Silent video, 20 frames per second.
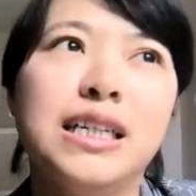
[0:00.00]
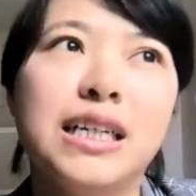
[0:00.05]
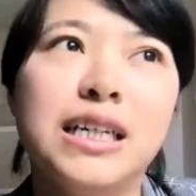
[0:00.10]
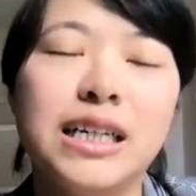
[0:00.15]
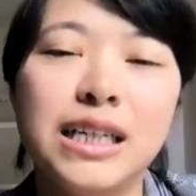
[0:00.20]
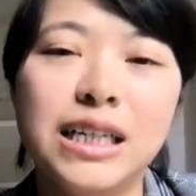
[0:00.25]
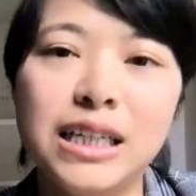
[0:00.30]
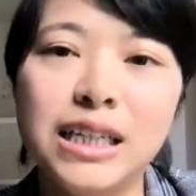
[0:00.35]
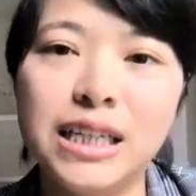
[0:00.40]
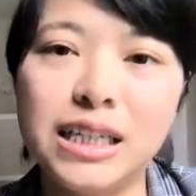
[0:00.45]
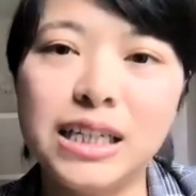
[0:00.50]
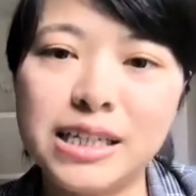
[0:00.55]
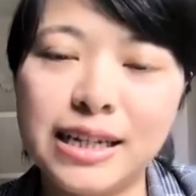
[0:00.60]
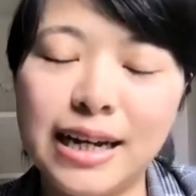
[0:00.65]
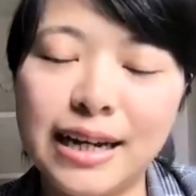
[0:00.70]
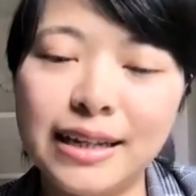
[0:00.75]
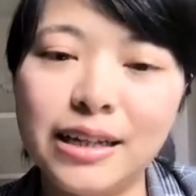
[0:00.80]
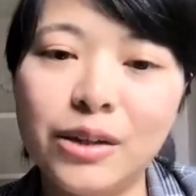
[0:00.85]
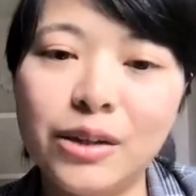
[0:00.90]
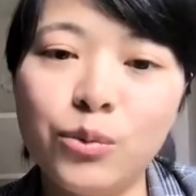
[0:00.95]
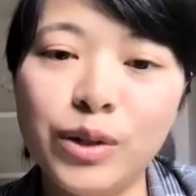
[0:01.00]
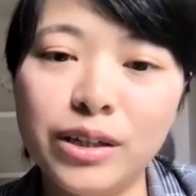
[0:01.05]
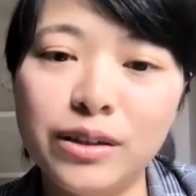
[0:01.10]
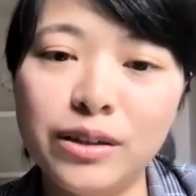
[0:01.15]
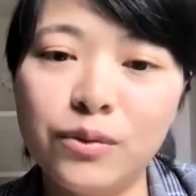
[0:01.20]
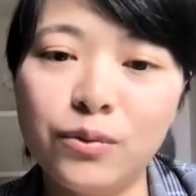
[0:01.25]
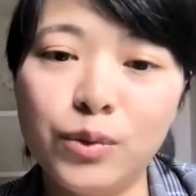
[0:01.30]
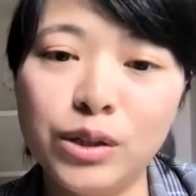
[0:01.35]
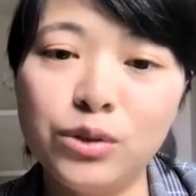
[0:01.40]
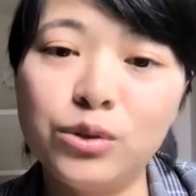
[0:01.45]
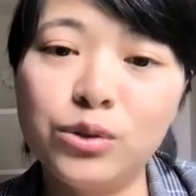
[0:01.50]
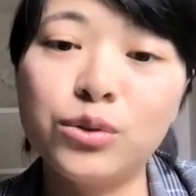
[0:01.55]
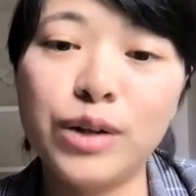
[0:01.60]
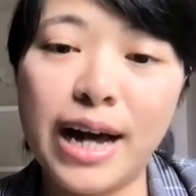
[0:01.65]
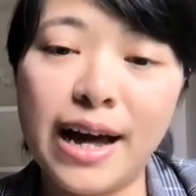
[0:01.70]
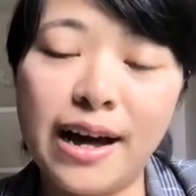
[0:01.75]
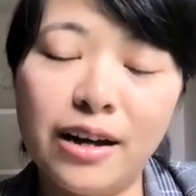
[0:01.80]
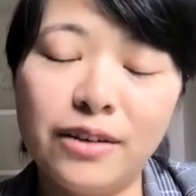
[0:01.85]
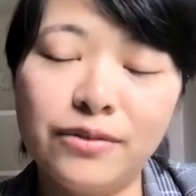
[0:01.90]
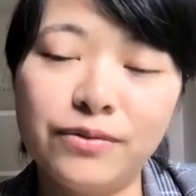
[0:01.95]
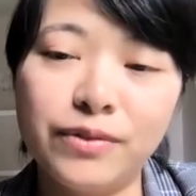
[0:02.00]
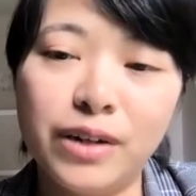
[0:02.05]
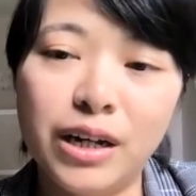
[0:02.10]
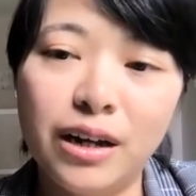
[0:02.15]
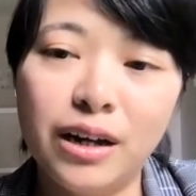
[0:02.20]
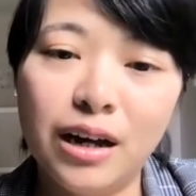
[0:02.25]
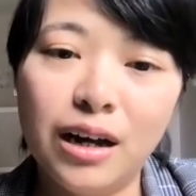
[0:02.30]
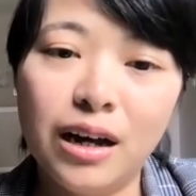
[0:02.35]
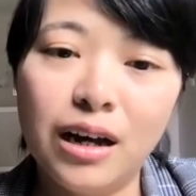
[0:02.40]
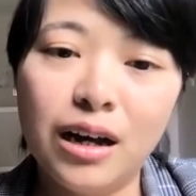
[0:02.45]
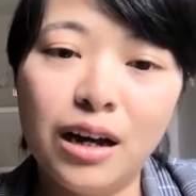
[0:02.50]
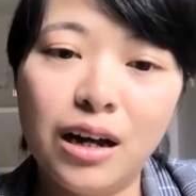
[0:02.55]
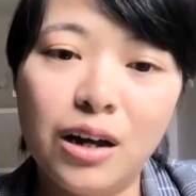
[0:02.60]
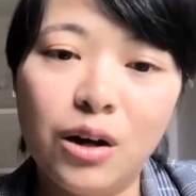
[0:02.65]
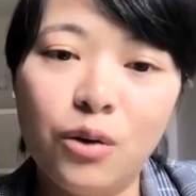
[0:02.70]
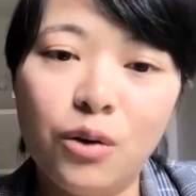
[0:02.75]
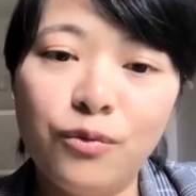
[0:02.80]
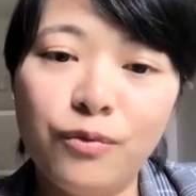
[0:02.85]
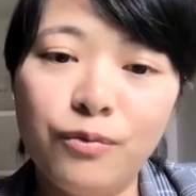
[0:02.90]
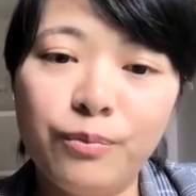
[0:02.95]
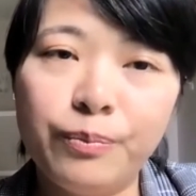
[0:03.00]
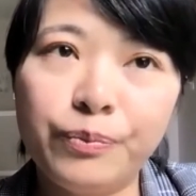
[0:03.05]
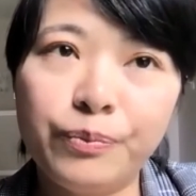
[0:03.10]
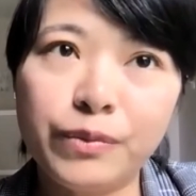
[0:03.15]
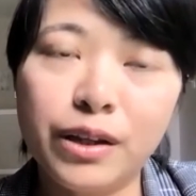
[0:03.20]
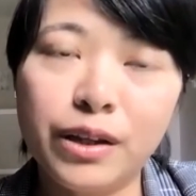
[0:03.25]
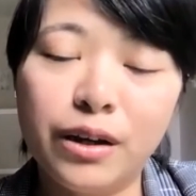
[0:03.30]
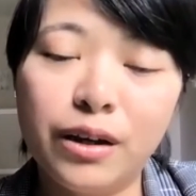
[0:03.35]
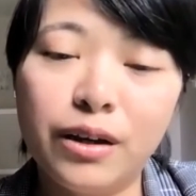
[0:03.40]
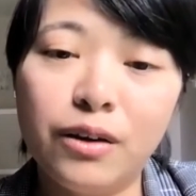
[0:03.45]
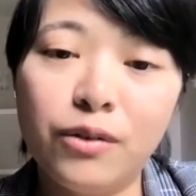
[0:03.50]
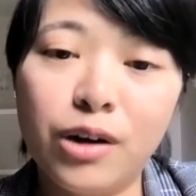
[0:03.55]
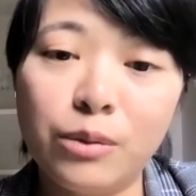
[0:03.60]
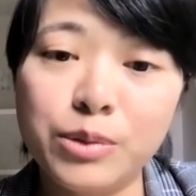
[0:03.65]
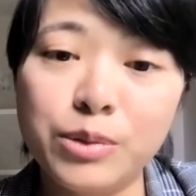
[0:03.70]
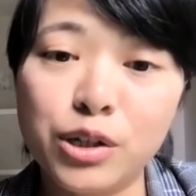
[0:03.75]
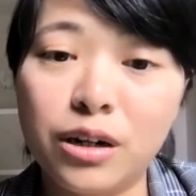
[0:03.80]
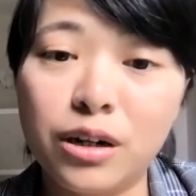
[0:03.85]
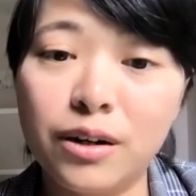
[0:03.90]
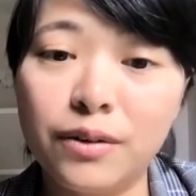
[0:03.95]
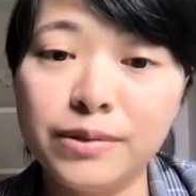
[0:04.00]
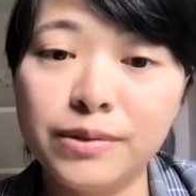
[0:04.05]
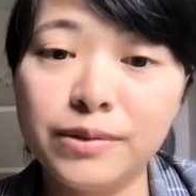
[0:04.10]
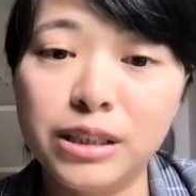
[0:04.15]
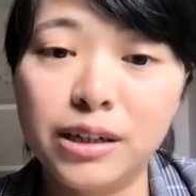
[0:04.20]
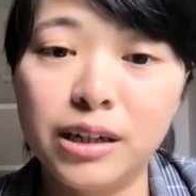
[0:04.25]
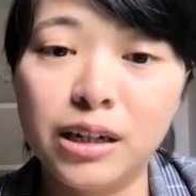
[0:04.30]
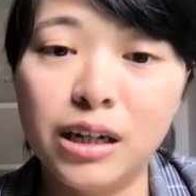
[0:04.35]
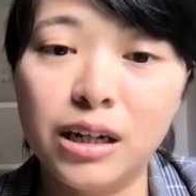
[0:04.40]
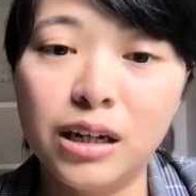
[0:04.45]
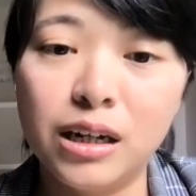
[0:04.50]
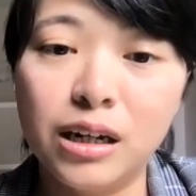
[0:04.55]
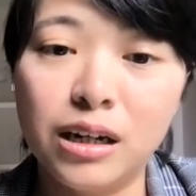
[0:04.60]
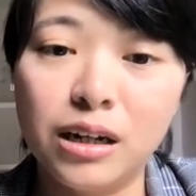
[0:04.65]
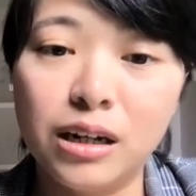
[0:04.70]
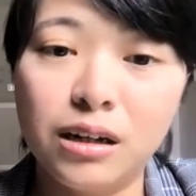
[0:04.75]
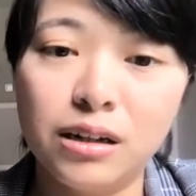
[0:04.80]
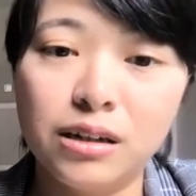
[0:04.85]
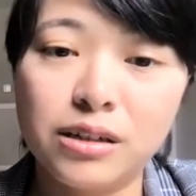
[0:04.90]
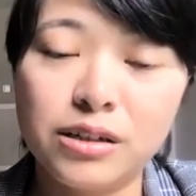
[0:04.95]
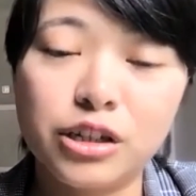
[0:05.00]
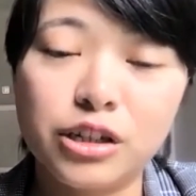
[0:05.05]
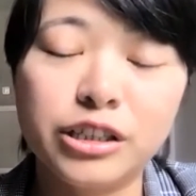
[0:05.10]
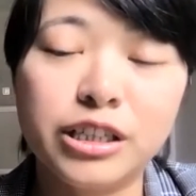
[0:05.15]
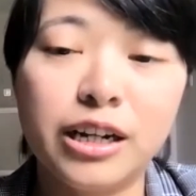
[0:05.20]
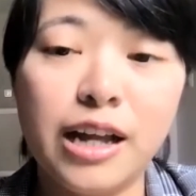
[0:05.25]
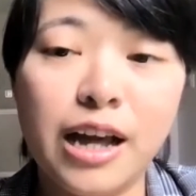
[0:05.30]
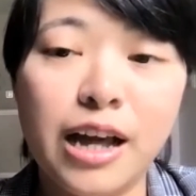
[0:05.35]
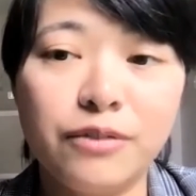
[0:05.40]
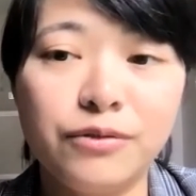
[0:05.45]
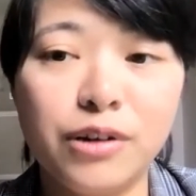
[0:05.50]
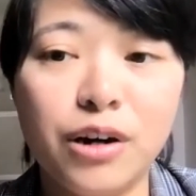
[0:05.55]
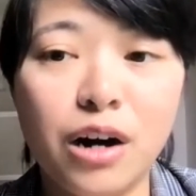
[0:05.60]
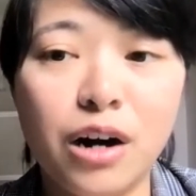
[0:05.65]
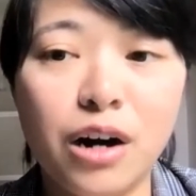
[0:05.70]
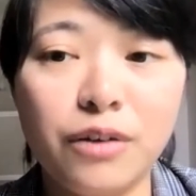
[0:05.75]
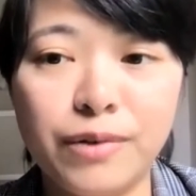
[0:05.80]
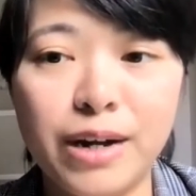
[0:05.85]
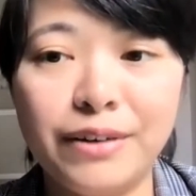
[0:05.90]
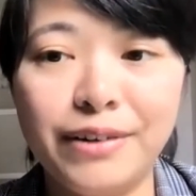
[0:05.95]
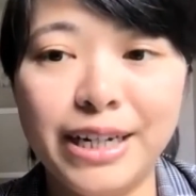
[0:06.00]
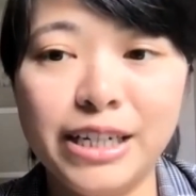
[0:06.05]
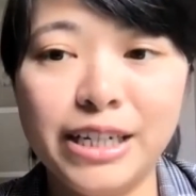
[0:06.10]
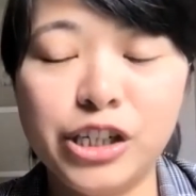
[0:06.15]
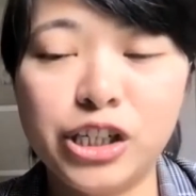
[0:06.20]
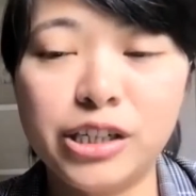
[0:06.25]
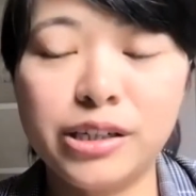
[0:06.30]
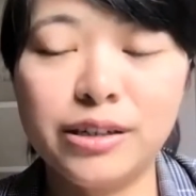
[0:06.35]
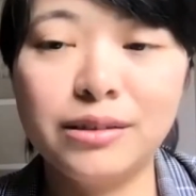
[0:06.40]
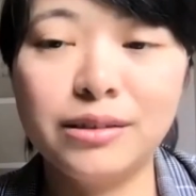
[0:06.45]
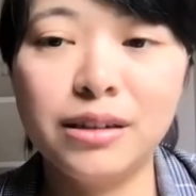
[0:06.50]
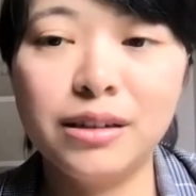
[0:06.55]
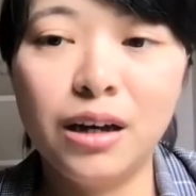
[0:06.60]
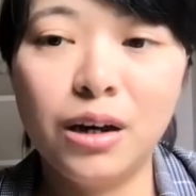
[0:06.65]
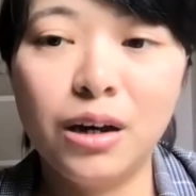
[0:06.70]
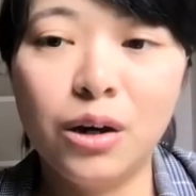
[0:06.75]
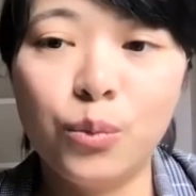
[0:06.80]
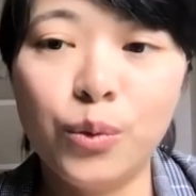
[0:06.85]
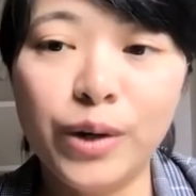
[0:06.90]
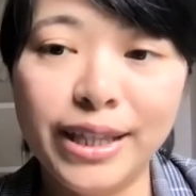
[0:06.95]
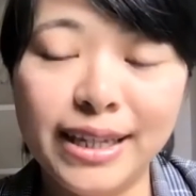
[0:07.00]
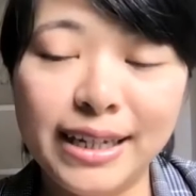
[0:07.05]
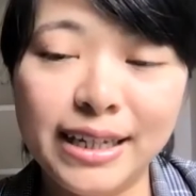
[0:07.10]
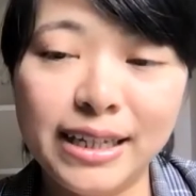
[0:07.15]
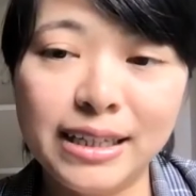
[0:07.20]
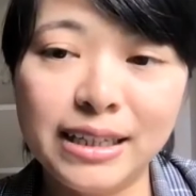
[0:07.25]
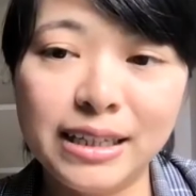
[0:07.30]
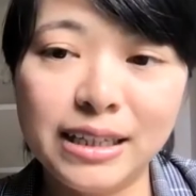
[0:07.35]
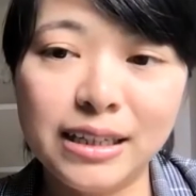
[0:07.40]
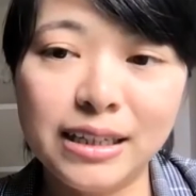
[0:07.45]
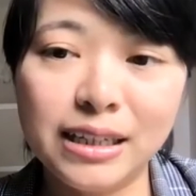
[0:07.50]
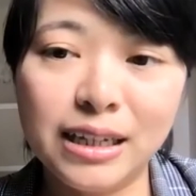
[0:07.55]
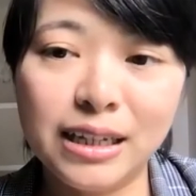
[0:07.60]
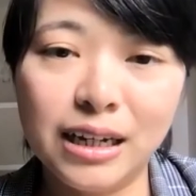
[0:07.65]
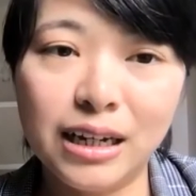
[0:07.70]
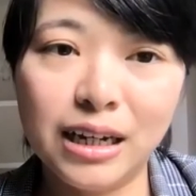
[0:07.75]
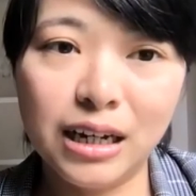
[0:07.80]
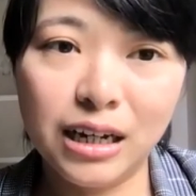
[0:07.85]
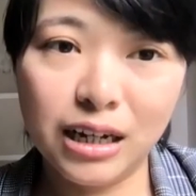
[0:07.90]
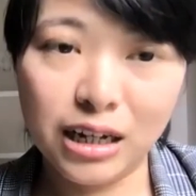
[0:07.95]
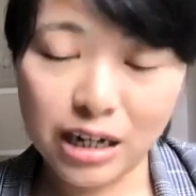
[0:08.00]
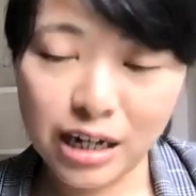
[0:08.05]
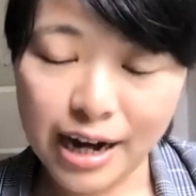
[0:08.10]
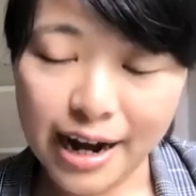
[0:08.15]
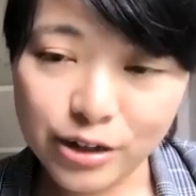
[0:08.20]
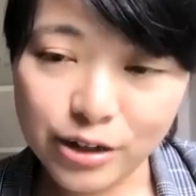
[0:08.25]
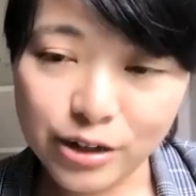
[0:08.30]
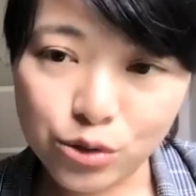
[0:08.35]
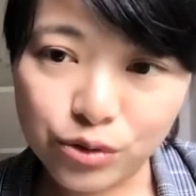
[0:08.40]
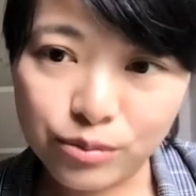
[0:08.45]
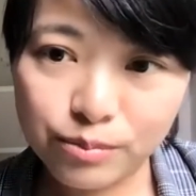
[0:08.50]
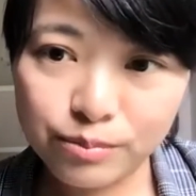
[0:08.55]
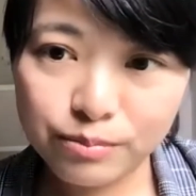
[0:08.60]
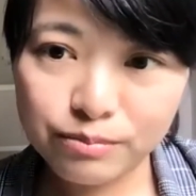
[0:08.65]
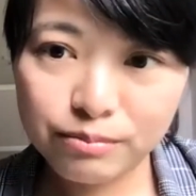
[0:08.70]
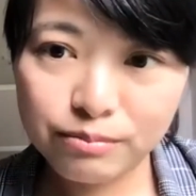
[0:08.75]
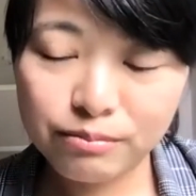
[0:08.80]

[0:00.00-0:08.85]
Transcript: uh, in this study, we, we do have um, observed a, uh, a certain level of variation within a classroom.